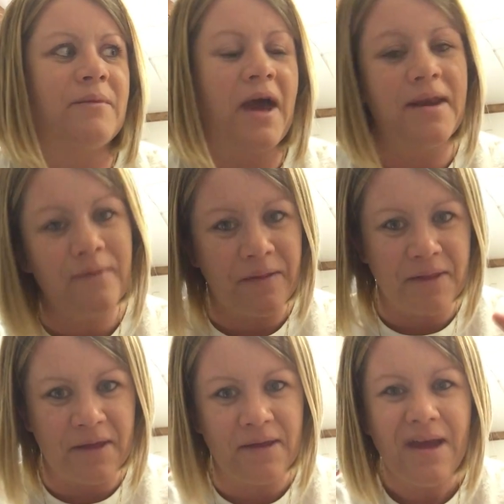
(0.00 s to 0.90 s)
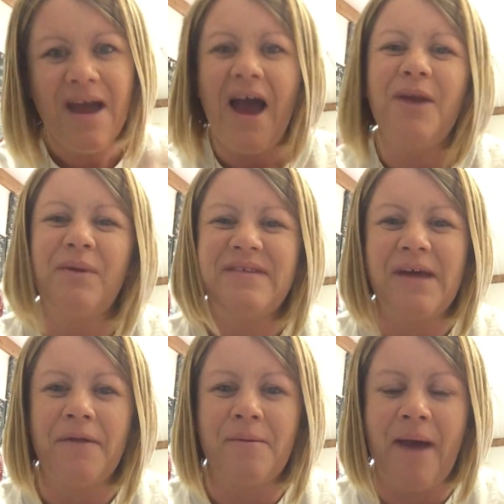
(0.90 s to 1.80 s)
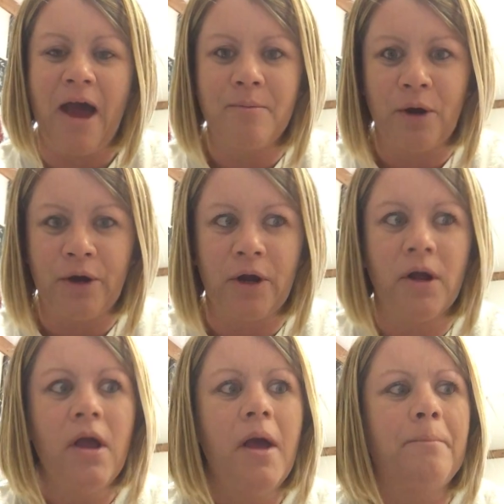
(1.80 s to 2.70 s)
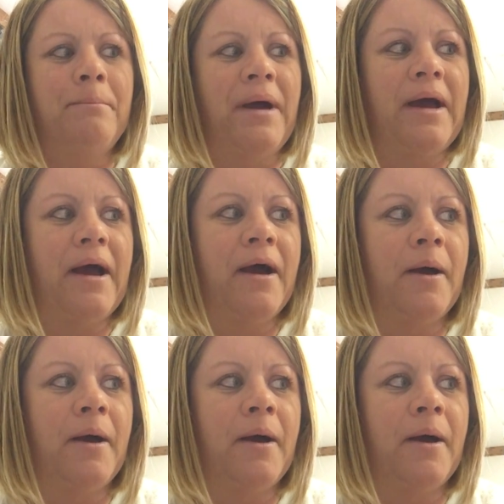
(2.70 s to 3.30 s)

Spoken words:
kind of on the, I don't want to say on the back burner, but